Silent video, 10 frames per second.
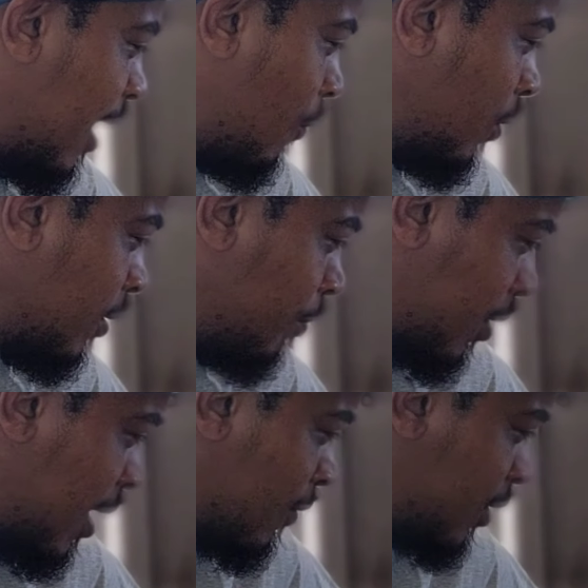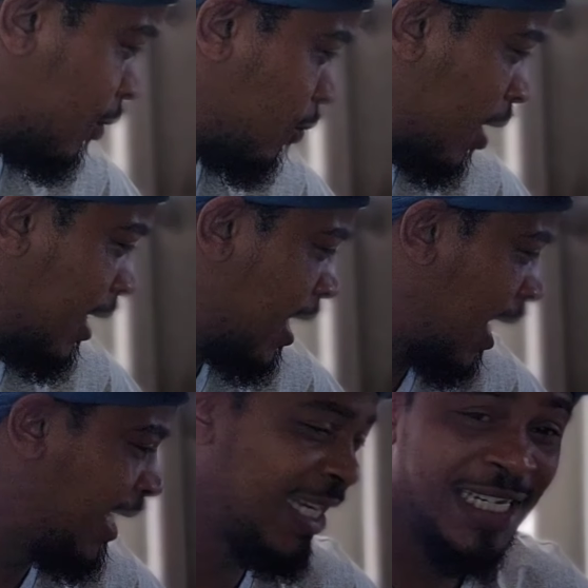I want to pronounce this right.
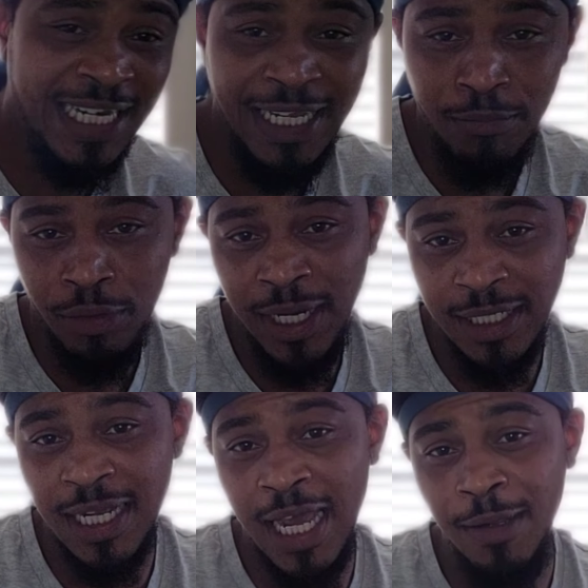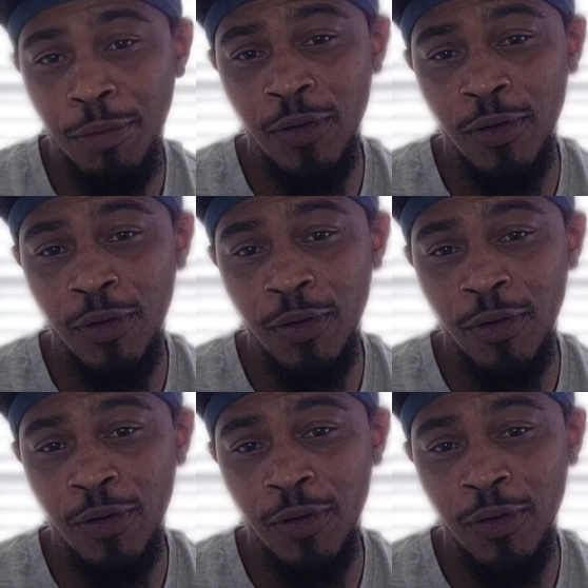Nike D Break type.